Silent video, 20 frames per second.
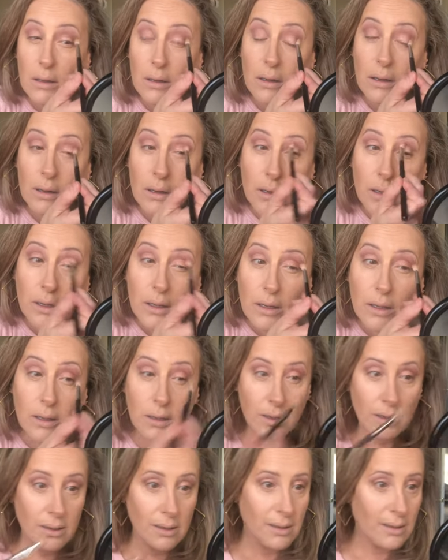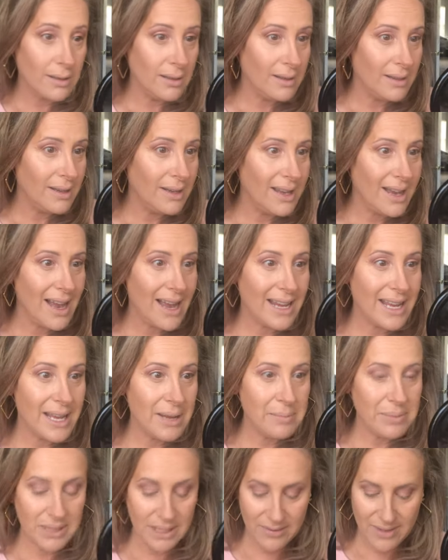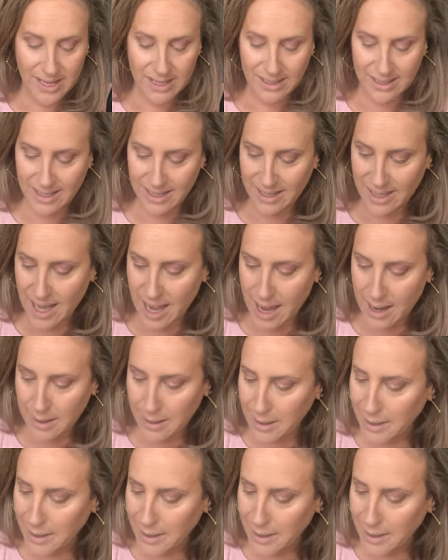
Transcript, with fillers: All right. I can't believe I did that.